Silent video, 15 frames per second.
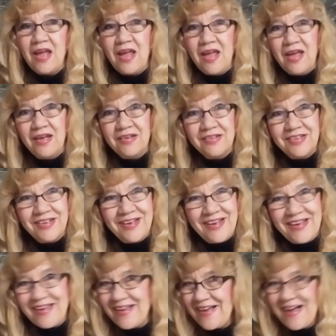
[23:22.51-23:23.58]
And
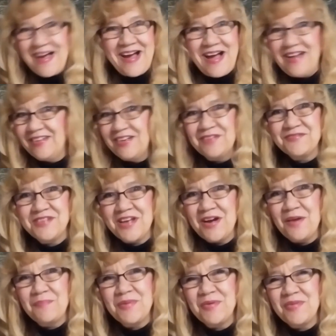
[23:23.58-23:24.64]
I'd love to
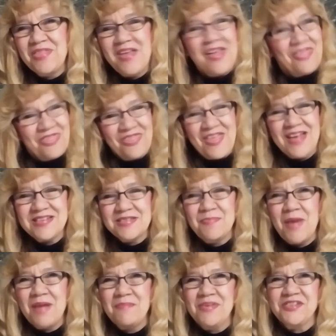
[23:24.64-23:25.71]
help you with that. That's
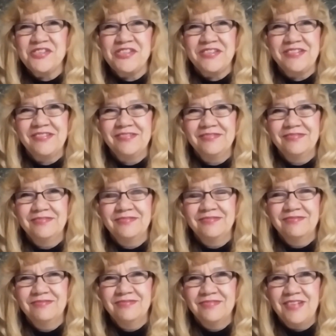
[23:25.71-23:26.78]
my mission.
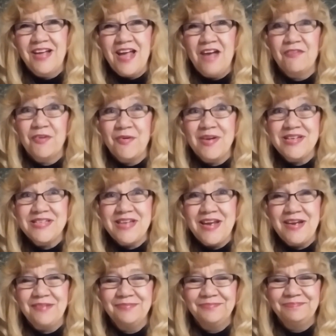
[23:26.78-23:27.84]
Have a great
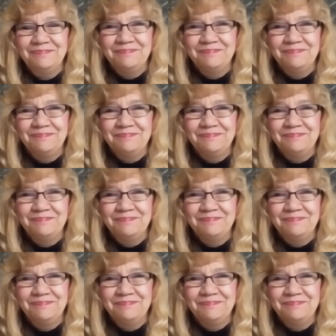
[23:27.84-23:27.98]
day.